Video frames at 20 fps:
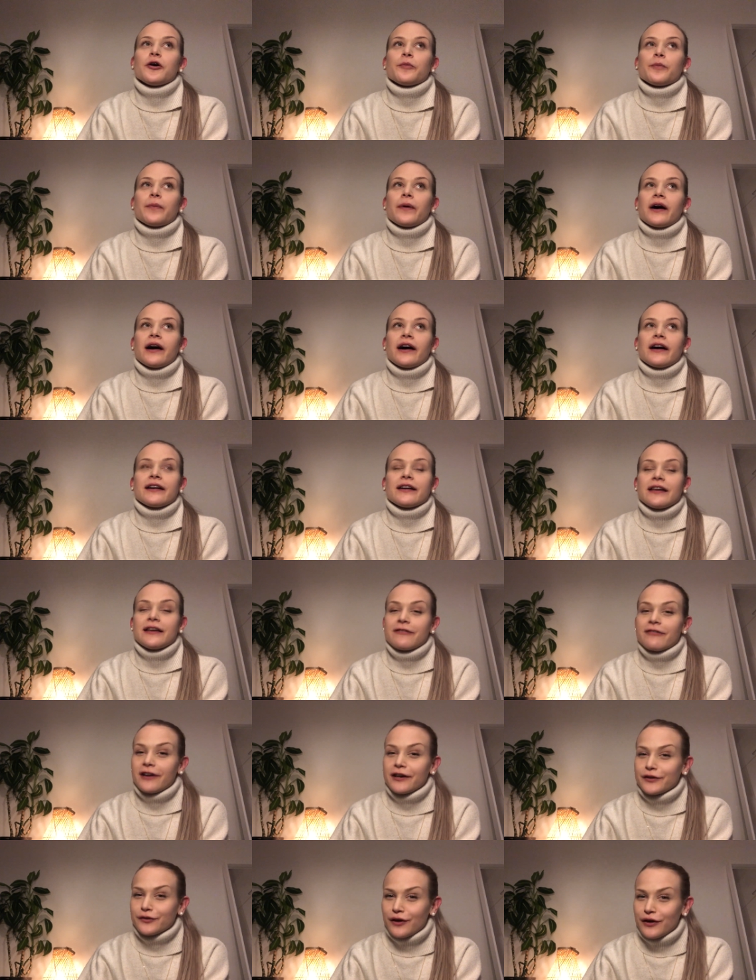But
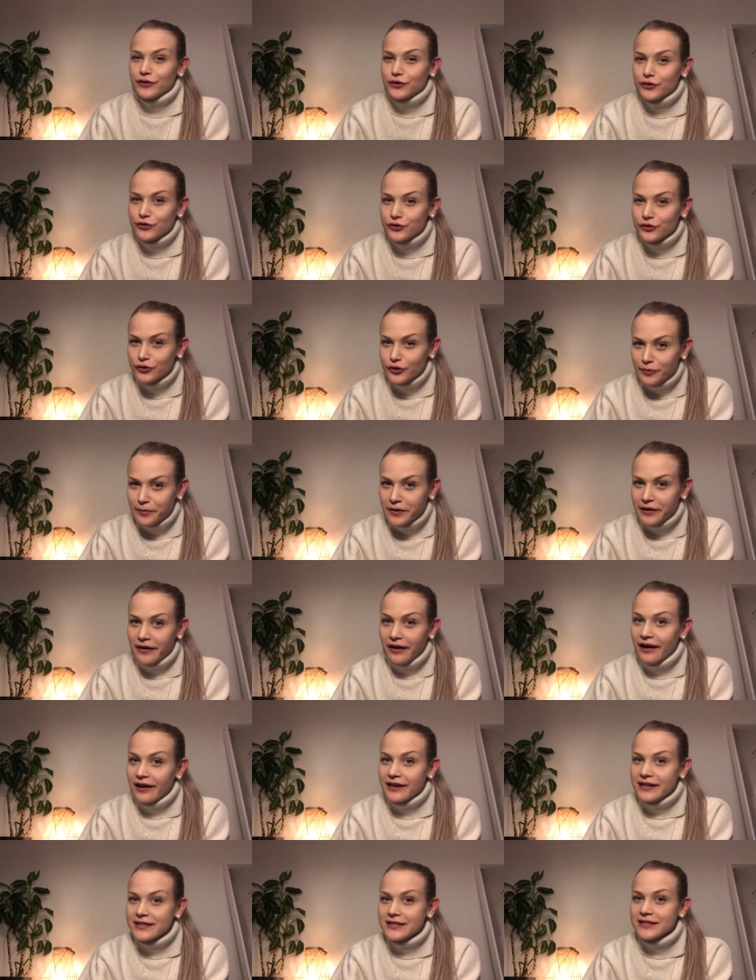if I try to
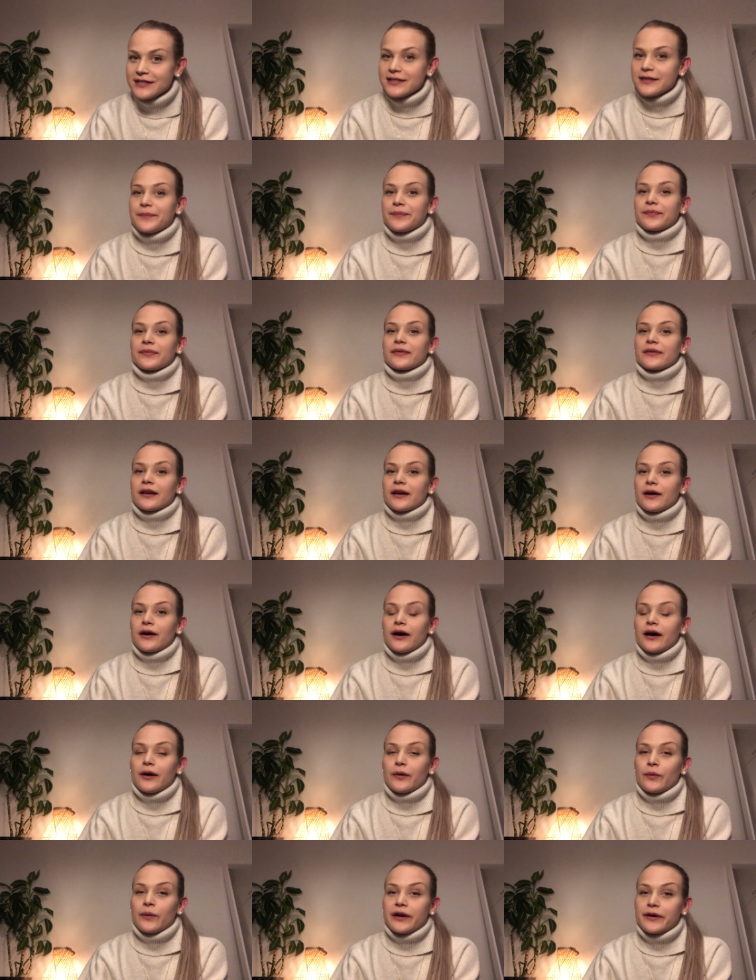summarize
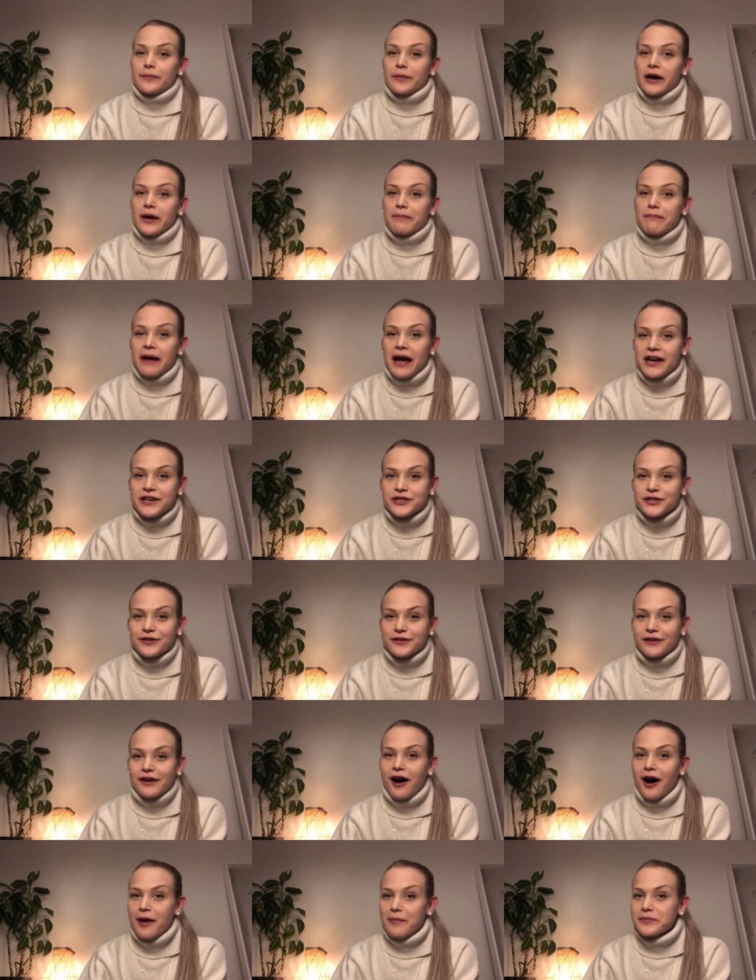uh, where my passion
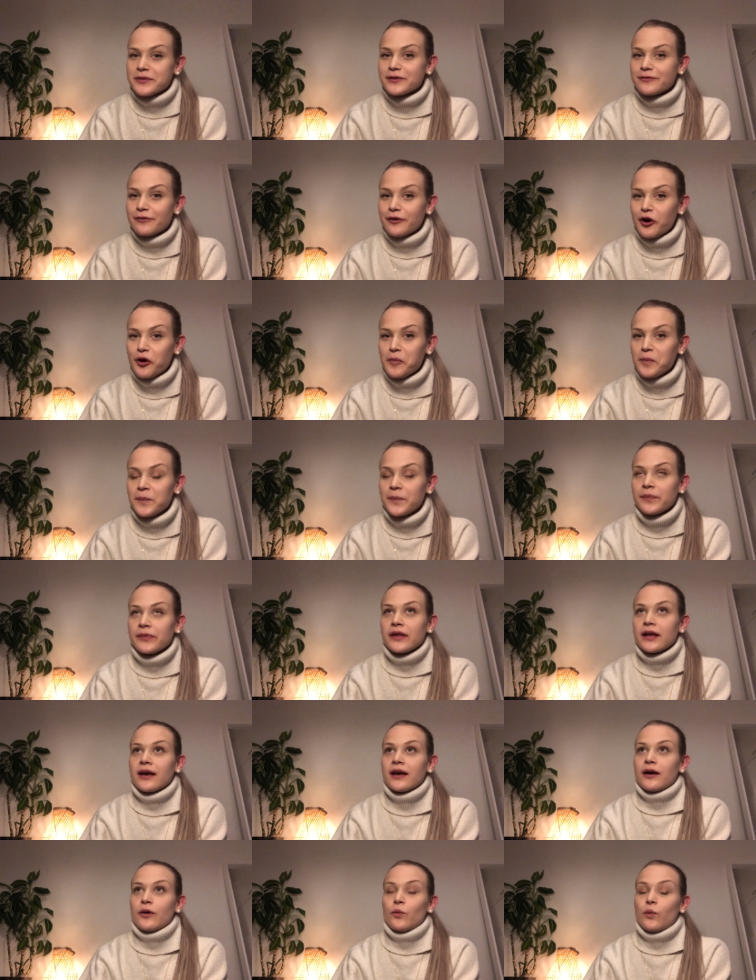comes from,
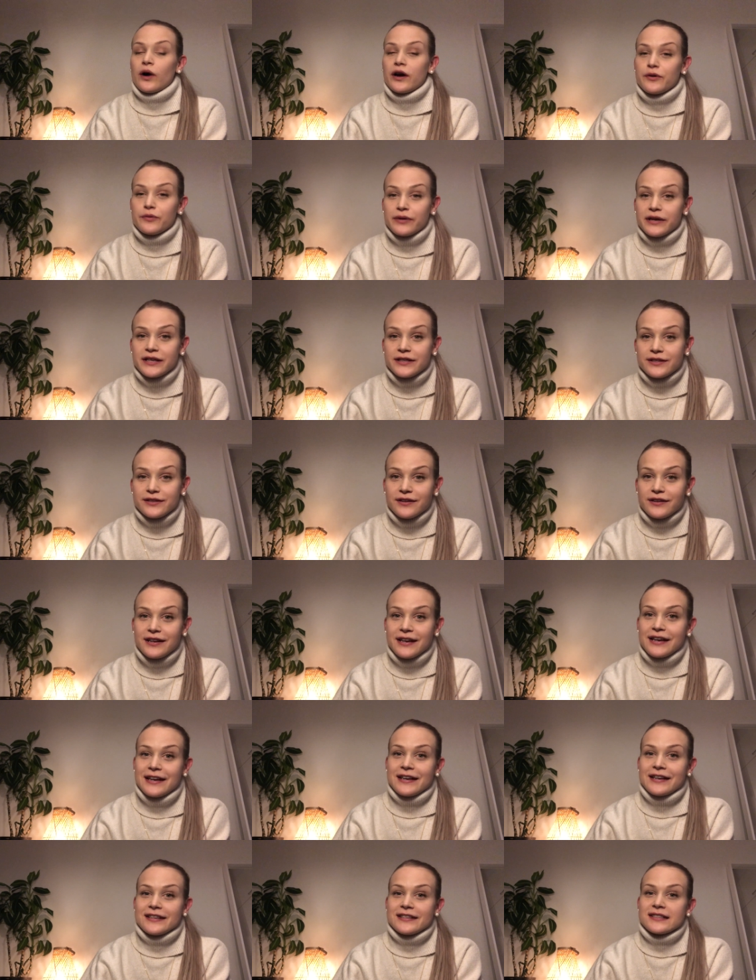one reason
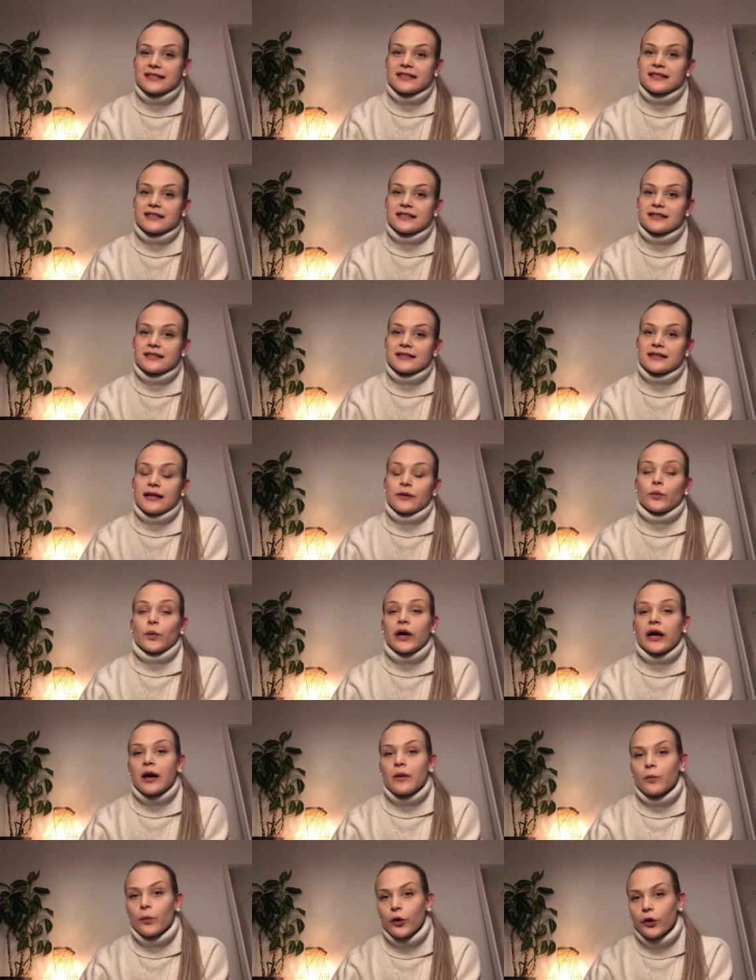is that
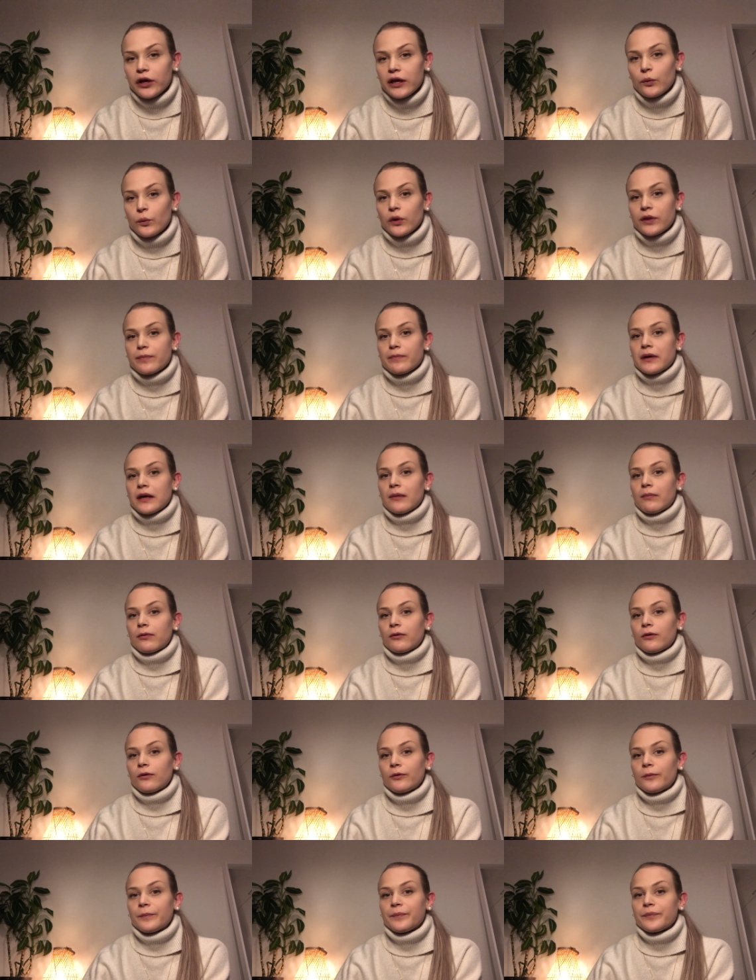when I'm working with
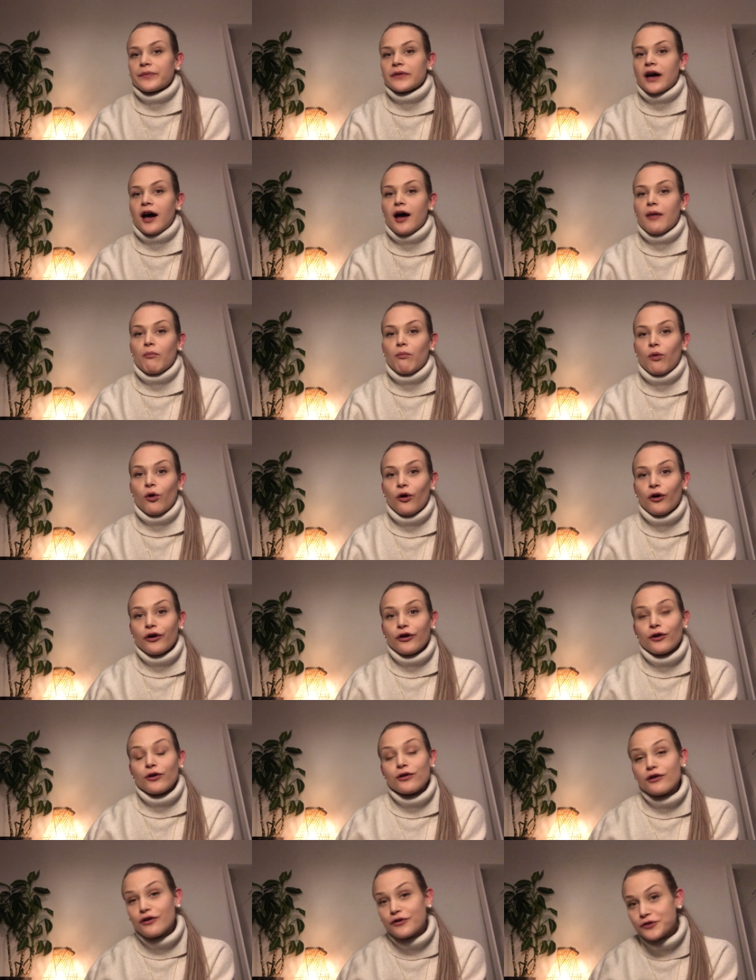people, I'm more
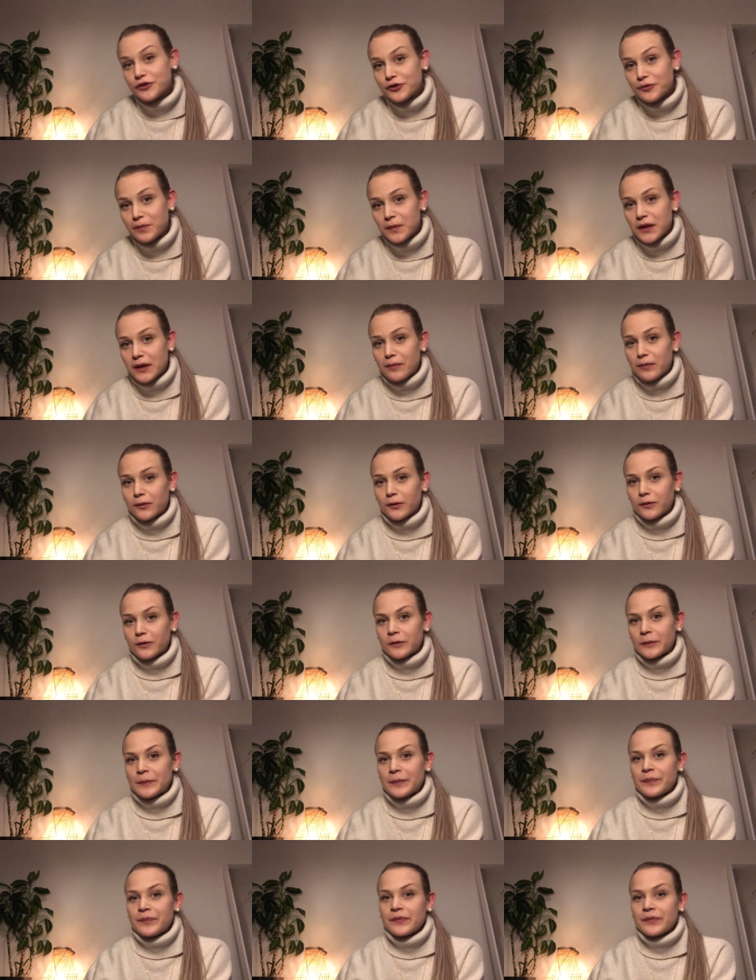close to people